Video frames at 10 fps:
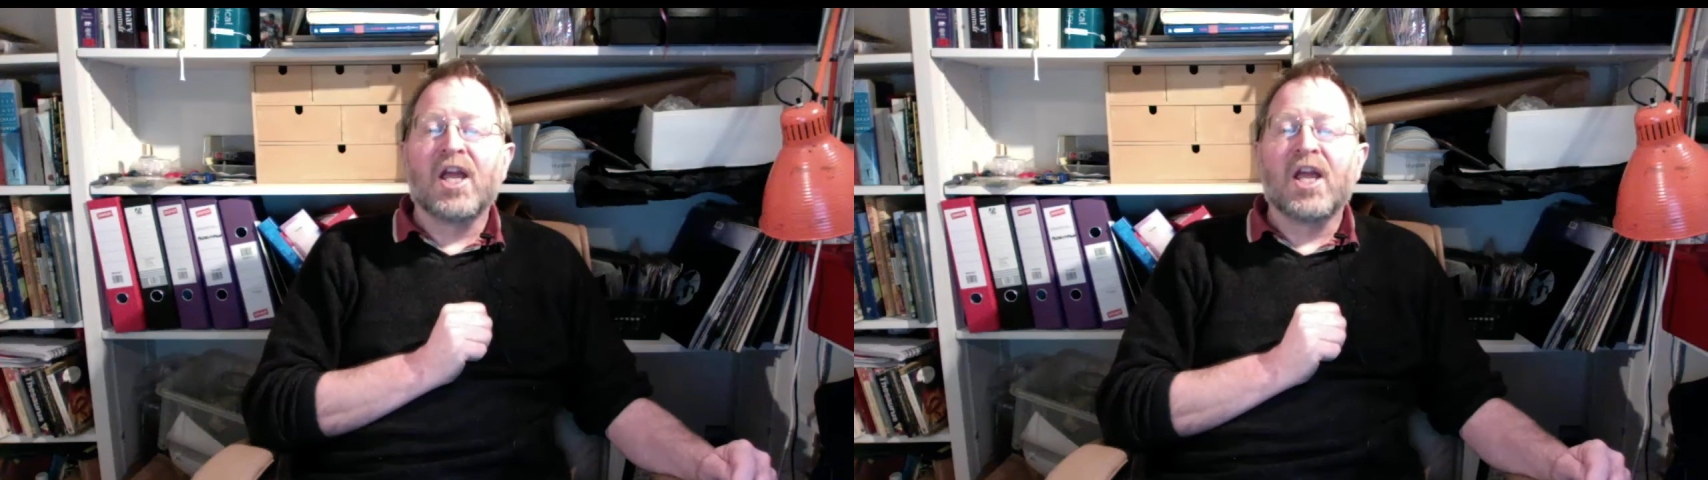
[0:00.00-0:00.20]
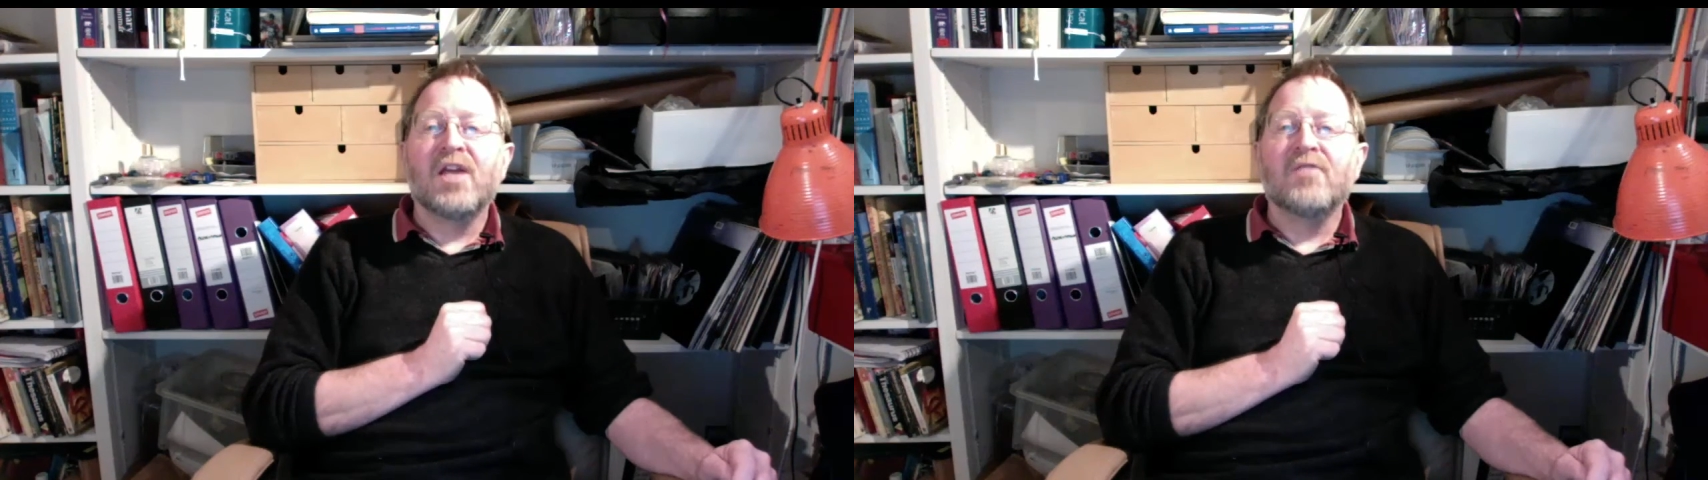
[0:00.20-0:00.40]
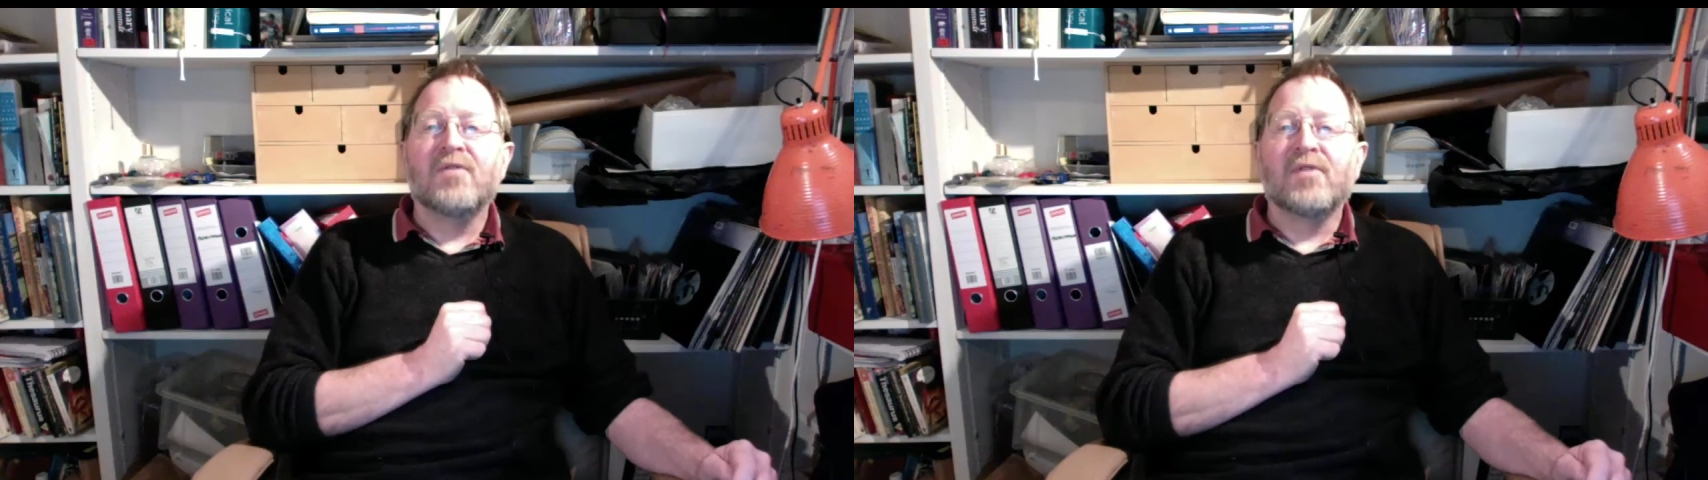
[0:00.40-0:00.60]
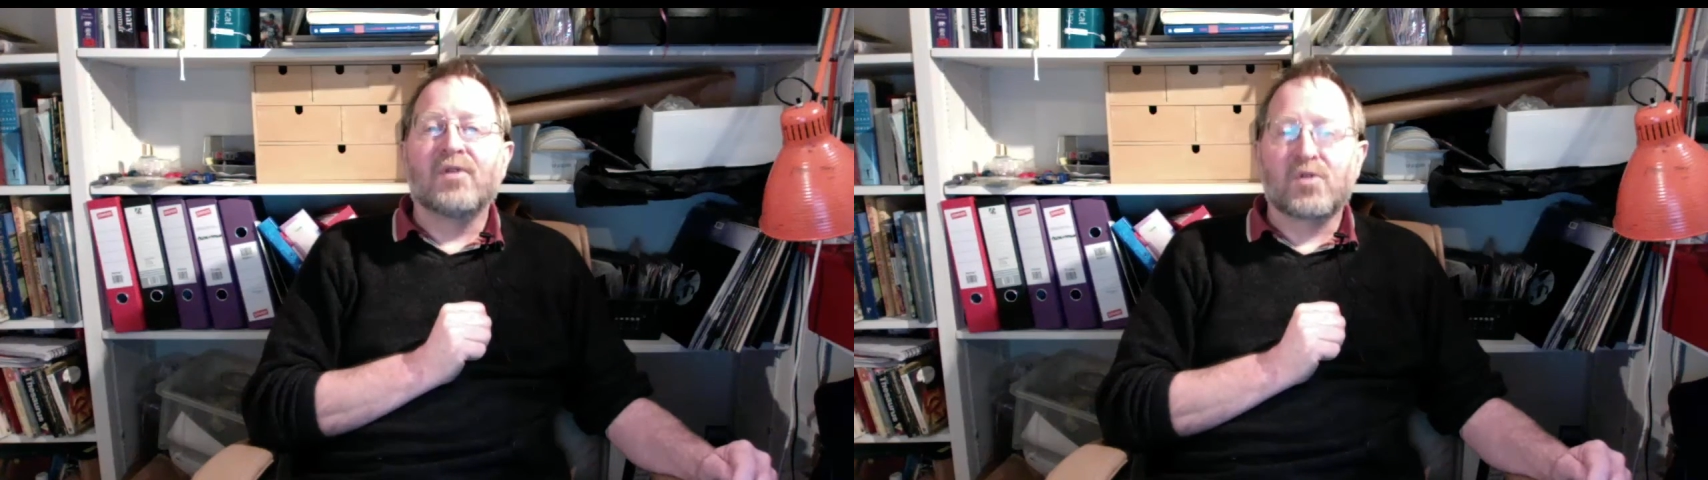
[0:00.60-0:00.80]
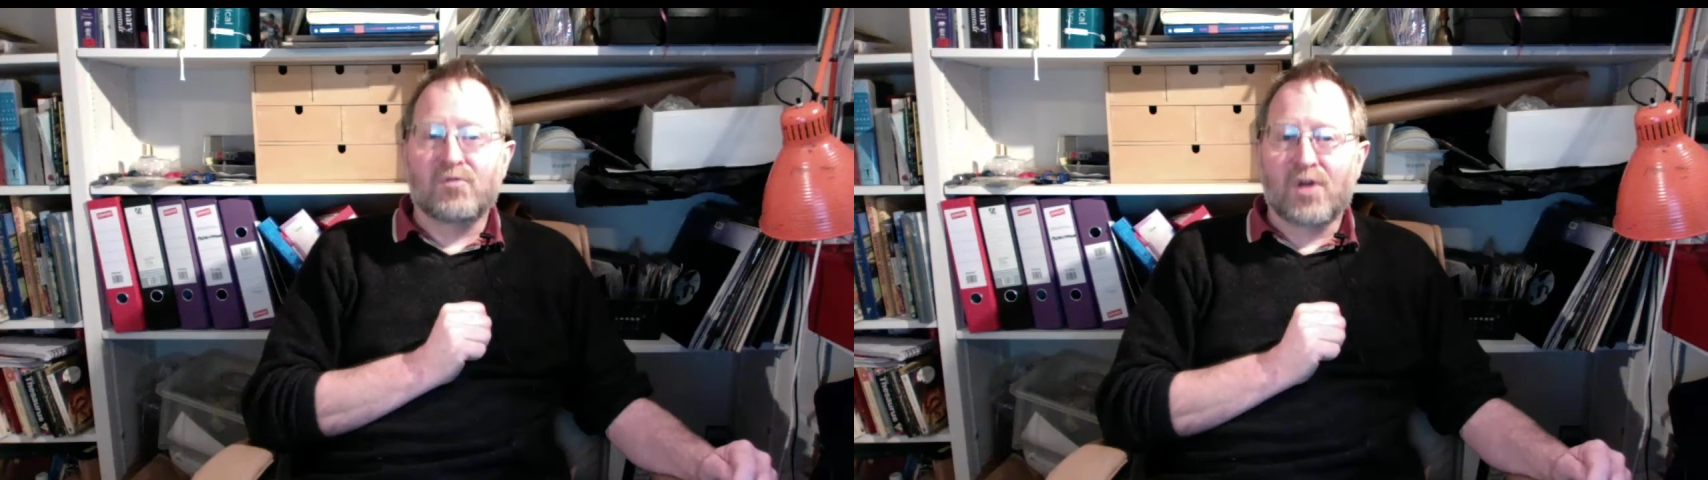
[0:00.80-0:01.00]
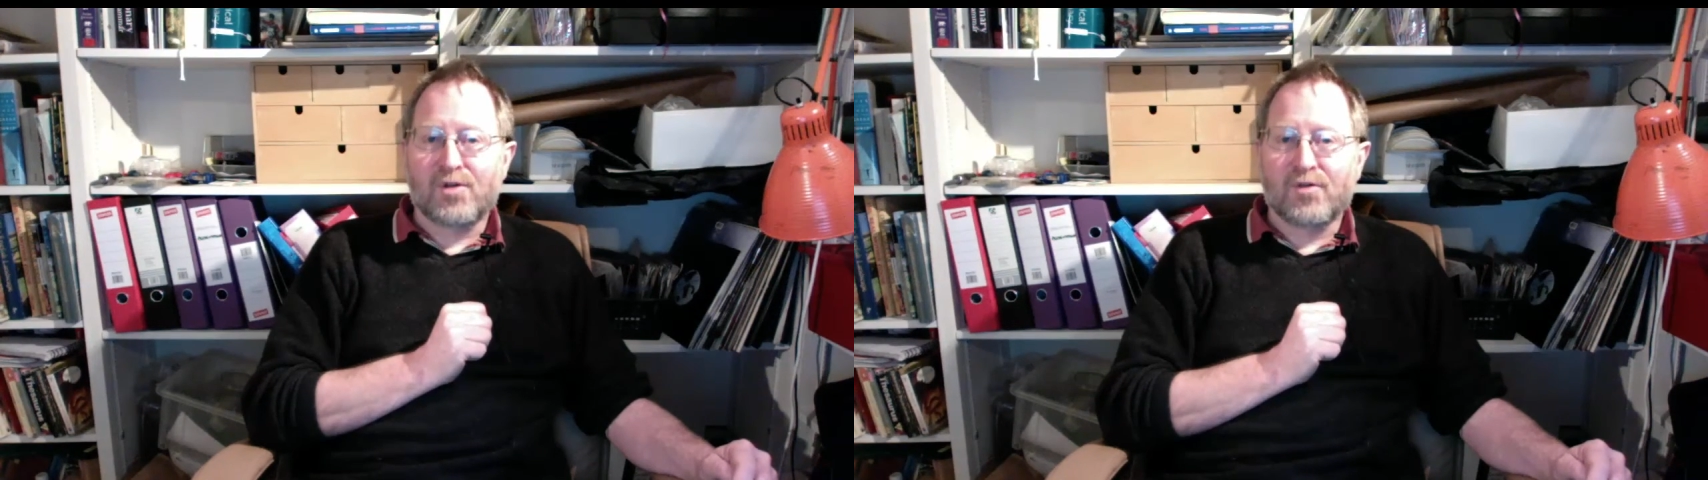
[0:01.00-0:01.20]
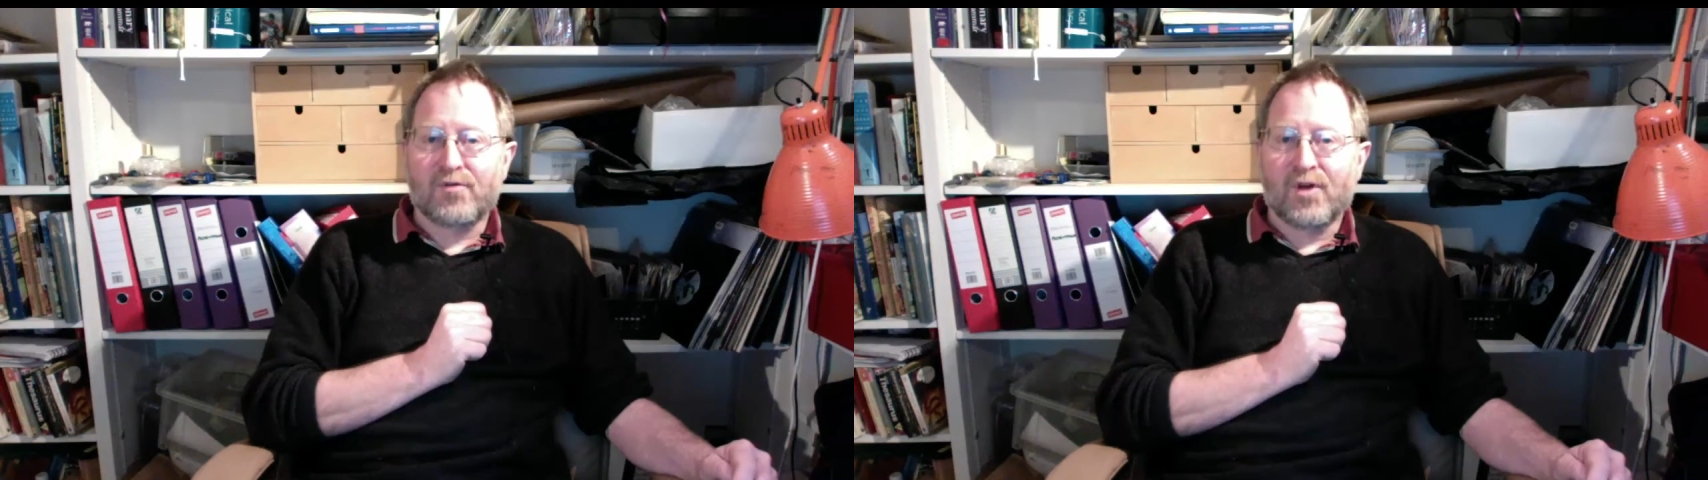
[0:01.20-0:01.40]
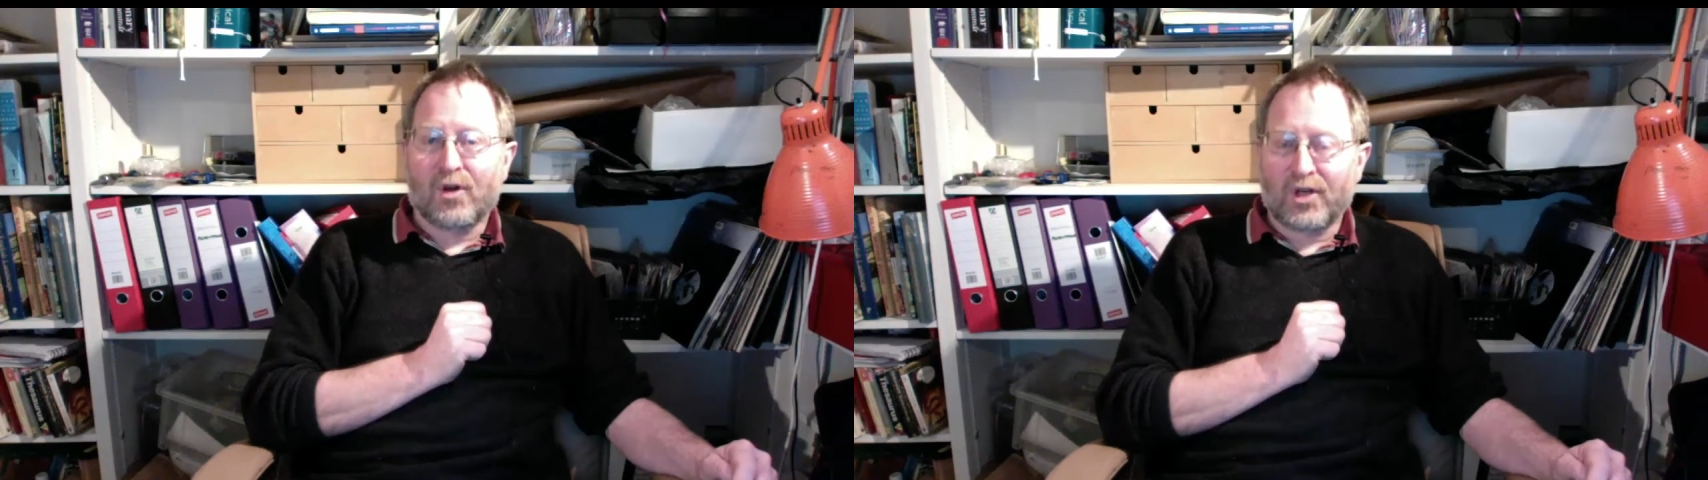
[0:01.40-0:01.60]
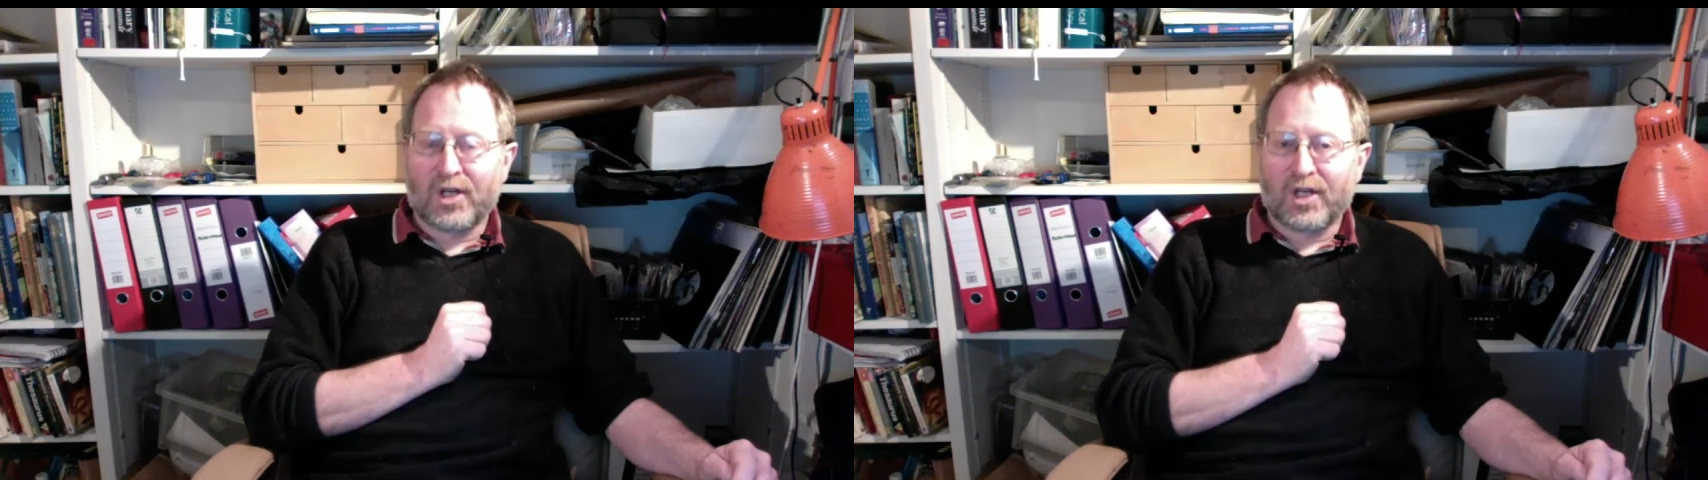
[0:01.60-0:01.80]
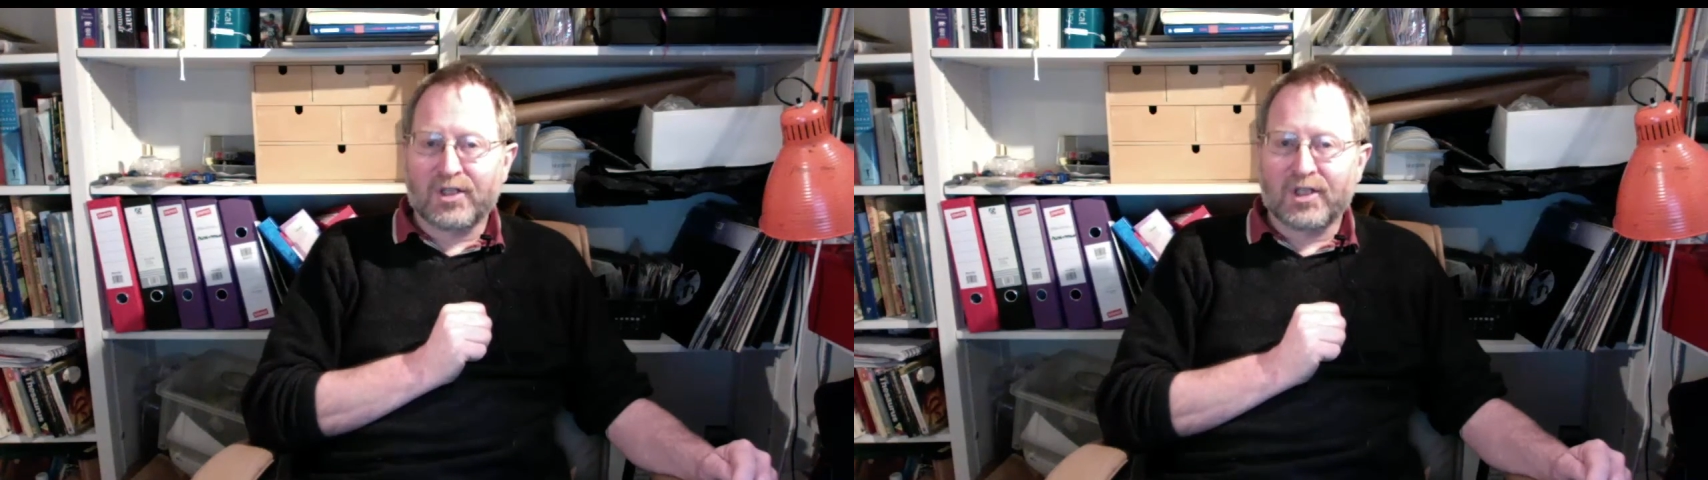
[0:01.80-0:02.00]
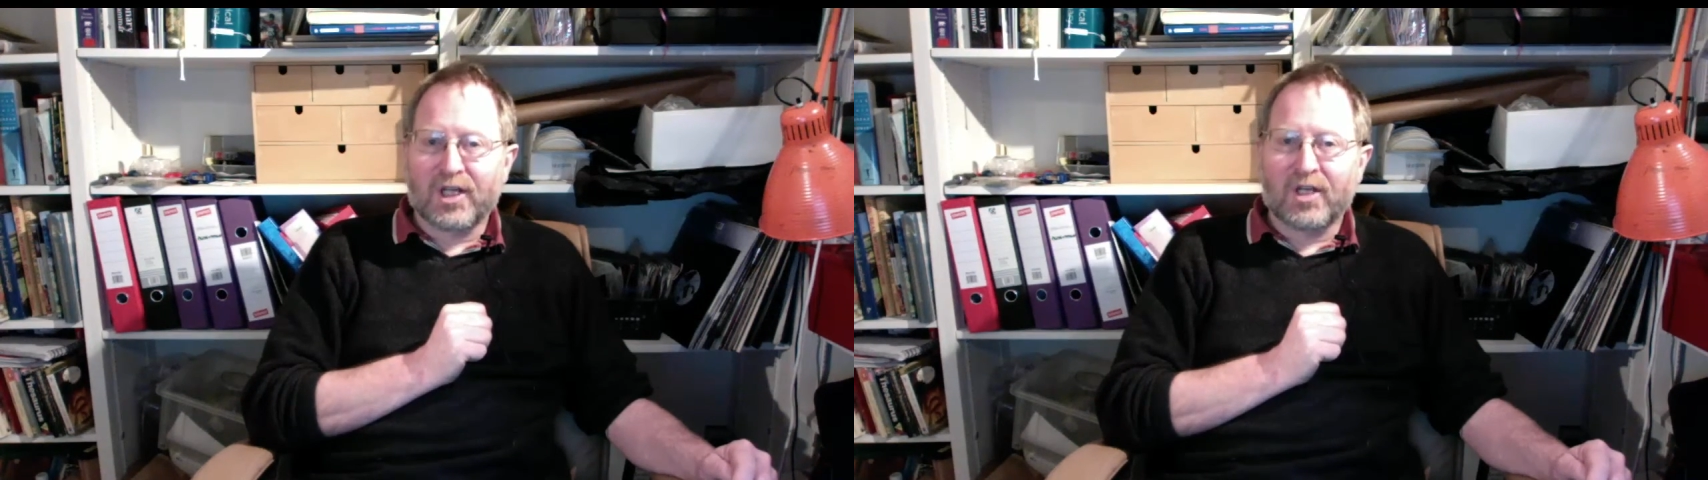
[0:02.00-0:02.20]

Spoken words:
even if it looks impressive on a day-to-day